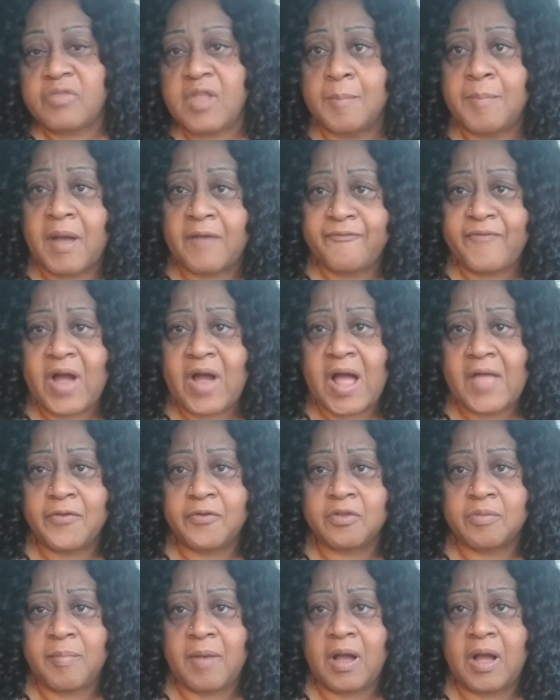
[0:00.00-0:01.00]
my
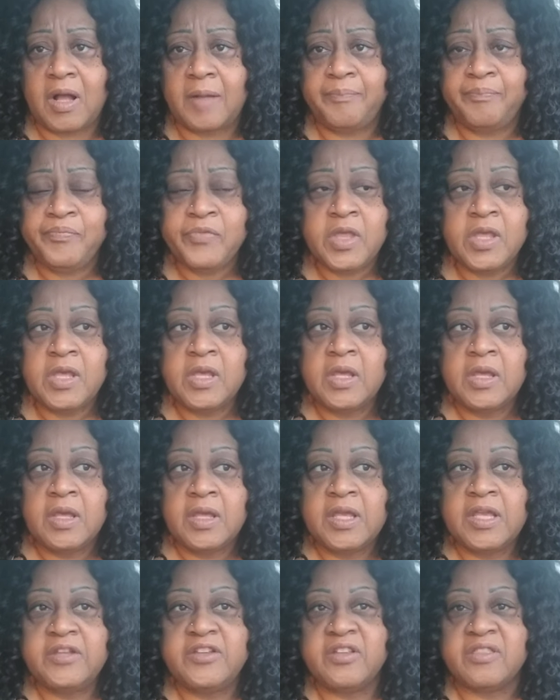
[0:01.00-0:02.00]
father's mom,
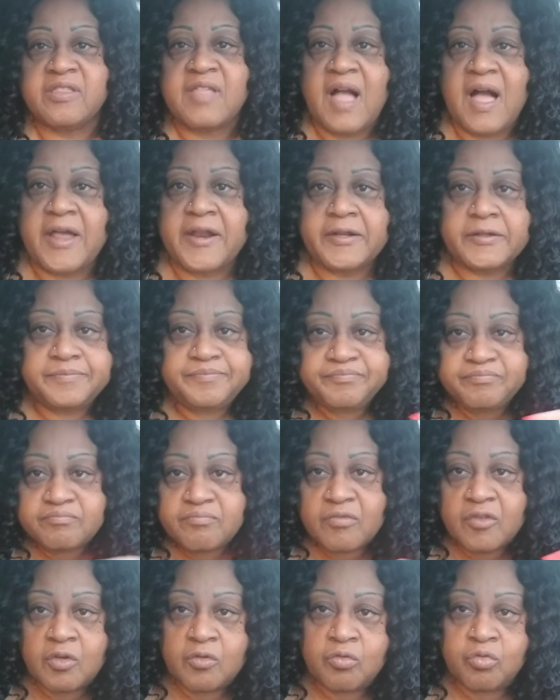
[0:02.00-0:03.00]
he just kind of
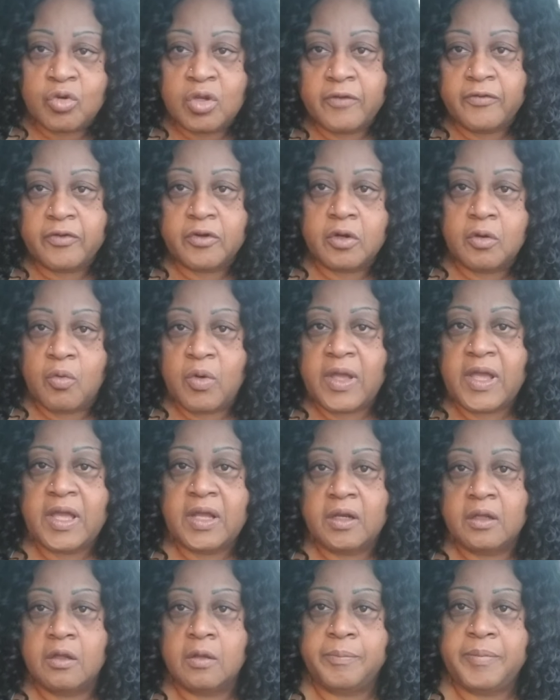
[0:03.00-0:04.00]
rivered away
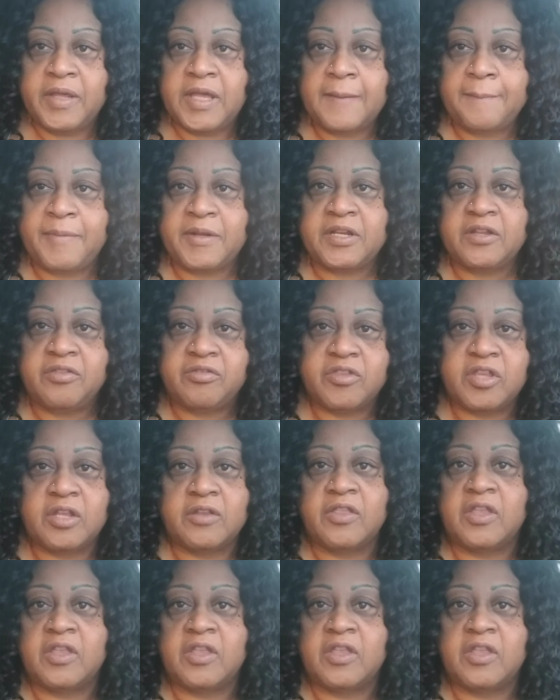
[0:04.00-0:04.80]
a little bit. But he st-